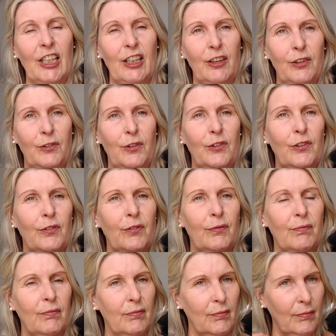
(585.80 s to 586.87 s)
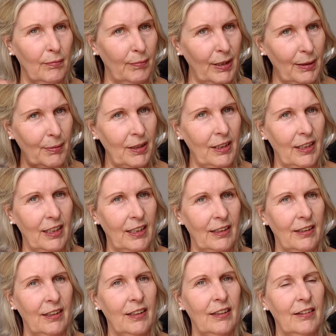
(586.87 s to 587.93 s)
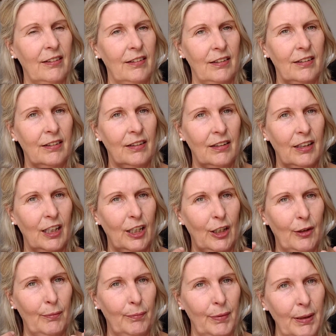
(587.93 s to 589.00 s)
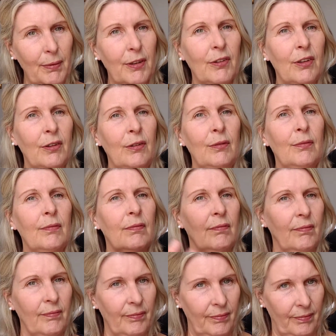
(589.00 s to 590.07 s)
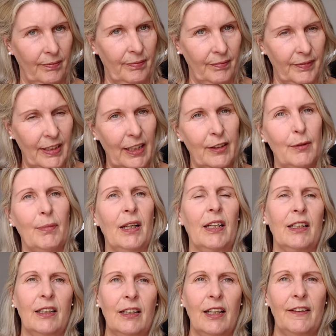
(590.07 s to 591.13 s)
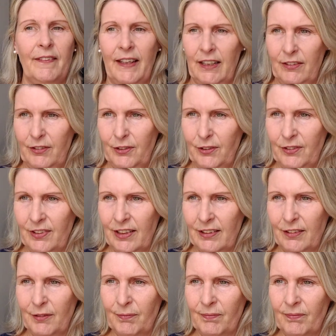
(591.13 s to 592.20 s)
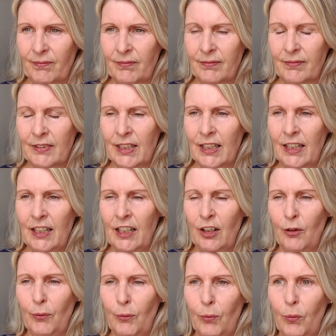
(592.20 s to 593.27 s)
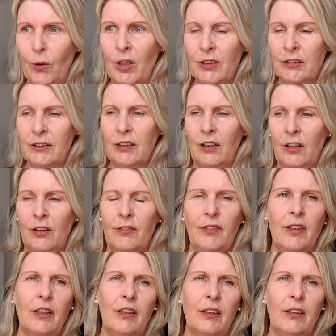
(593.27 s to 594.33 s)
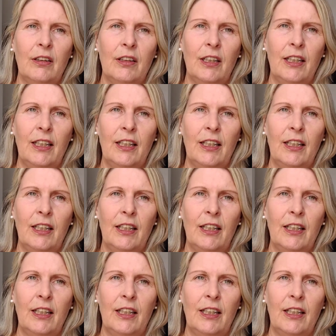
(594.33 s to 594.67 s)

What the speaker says: you just have baby in his baby grow and the bag, and that's just it. One of our